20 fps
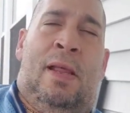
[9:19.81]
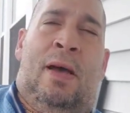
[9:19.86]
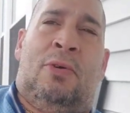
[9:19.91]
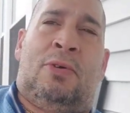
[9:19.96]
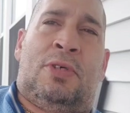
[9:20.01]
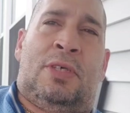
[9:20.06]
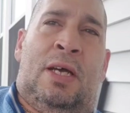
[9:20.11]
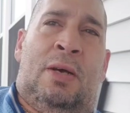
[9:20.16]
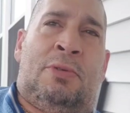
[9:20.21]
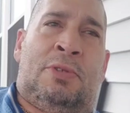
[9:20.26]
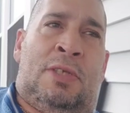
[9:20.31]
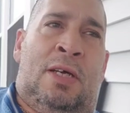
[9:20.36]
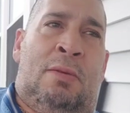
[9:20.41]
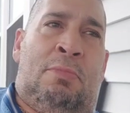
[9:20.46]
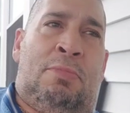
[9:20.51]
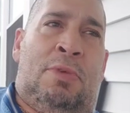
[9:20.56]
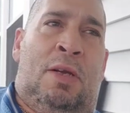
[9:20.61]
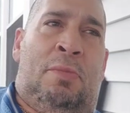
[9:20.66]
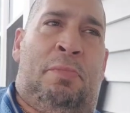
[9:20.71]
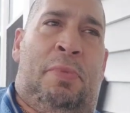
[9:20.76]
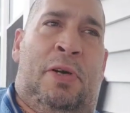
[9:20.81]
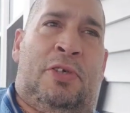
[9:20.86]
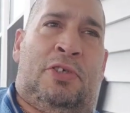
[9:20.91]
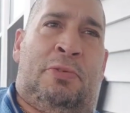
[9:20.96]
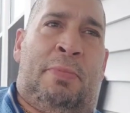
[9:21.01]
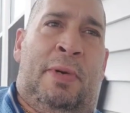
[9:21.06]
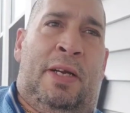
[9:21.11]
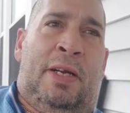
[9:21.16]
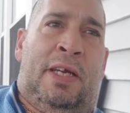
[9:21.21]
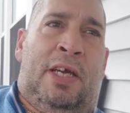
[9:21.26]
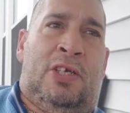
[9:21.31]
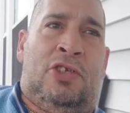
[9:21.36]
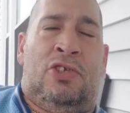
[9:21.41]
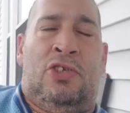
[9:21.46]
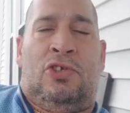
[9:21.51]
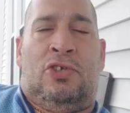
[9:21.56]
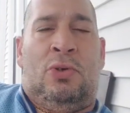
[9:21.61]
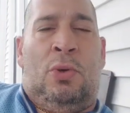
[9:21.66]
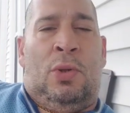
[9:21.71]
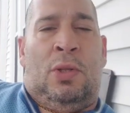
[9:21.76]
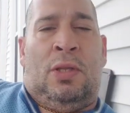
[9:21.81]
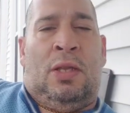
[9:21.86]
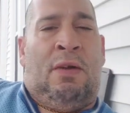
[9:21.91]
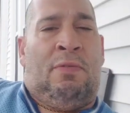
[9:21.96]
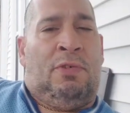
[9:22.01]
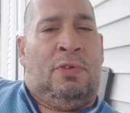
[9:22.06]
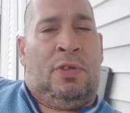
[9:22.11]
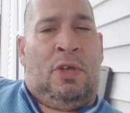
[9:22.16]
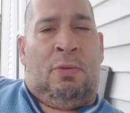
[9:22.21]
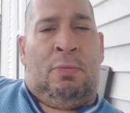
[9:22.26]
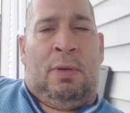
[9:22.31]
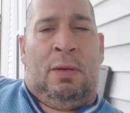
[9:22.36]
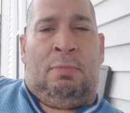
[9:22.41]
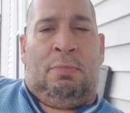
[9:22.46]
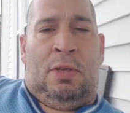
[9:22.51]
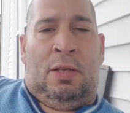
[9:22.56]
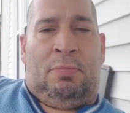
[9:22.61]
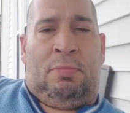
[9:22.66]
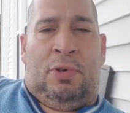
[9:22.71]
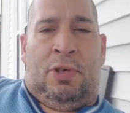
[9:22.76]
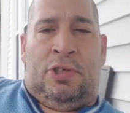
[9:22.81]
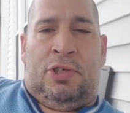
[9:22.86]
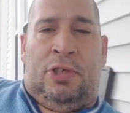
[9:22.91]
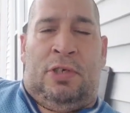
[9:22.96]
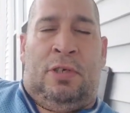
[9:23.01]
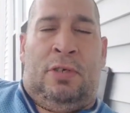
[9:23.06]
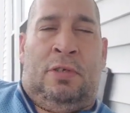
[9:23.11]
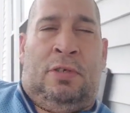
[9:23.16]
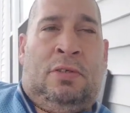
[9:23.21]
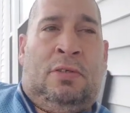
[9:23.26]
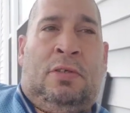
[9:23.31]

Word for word: I was on blood pressure medication, so it leveled out my blood pressure.